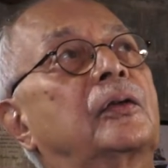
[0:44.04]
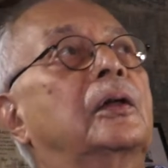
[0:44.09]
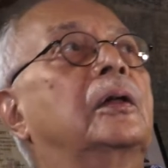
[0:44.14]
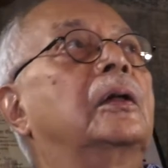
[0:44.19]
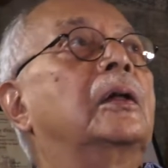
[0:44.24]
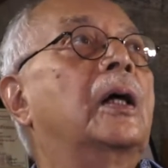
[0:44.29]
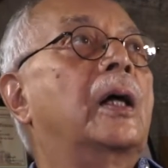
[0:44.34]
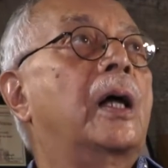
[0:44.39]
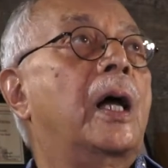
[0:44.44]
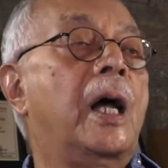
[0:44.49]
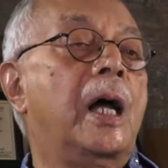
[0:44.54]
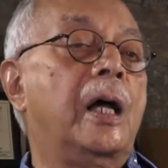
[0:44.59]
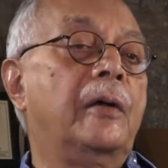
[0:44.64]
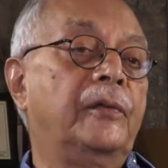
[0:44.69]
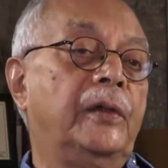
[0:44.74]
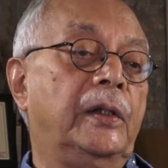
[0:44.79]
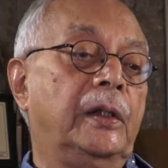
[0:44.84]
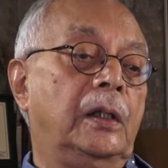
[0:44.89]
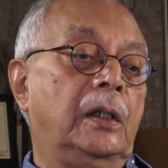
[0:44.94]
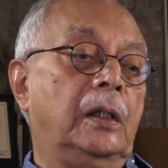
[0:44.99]
in
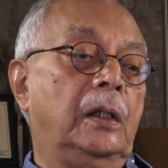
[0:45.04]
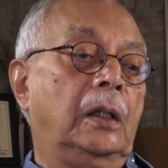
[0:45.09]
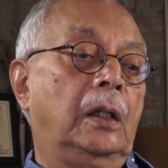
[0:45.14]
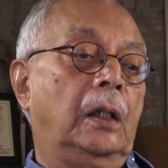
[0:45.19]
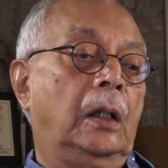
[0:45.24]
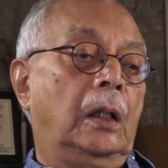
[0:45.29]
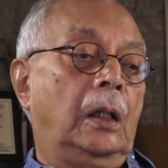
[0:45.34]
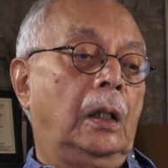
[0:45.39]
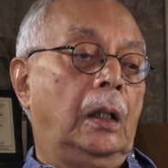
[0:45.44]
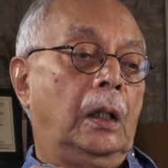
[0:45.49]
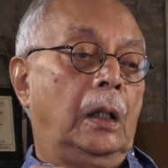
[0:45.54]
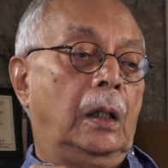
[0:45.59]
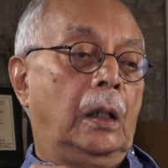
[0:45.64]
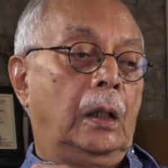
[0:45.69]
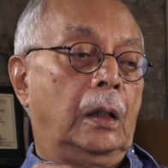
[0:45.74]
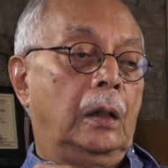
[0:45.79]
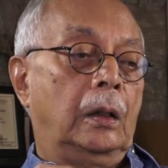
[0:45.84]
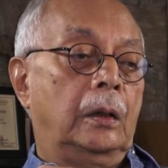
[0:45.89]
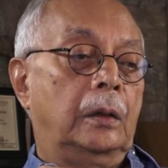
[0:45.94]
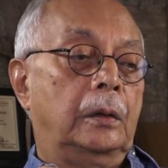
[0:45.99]
having
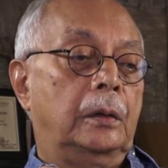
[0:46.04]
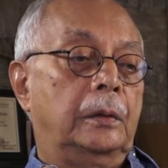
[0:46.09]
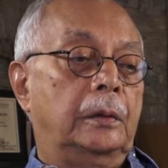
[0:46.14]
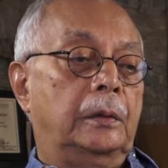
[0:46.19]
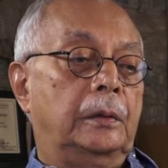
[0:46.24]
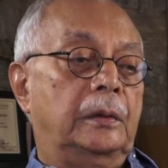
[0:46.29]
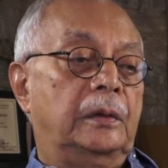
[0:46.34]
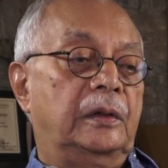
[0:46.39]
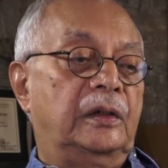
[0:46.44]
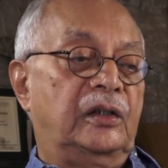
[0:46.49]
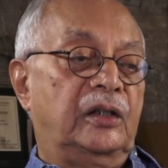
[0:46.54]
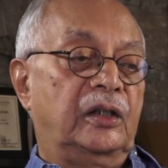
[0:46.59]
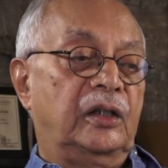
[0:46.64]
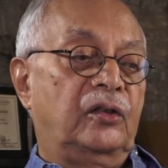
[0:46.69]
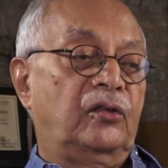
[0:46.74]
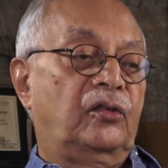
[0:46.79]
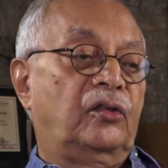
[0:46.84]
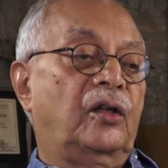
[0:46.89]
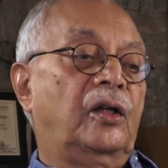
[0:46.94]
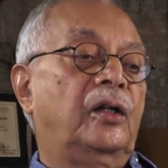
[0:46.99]

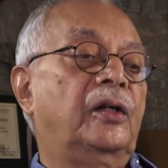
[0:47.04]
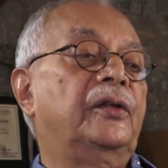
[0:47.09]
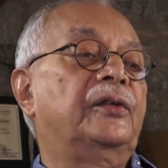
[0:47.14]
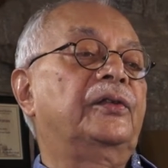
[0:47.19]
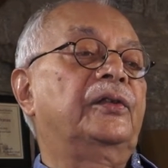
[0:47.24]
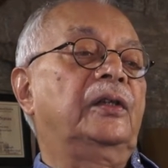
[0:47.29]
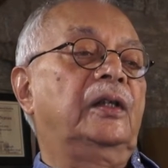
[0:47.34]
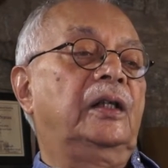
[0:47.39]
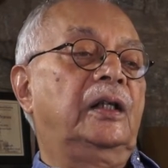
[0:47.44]
teachers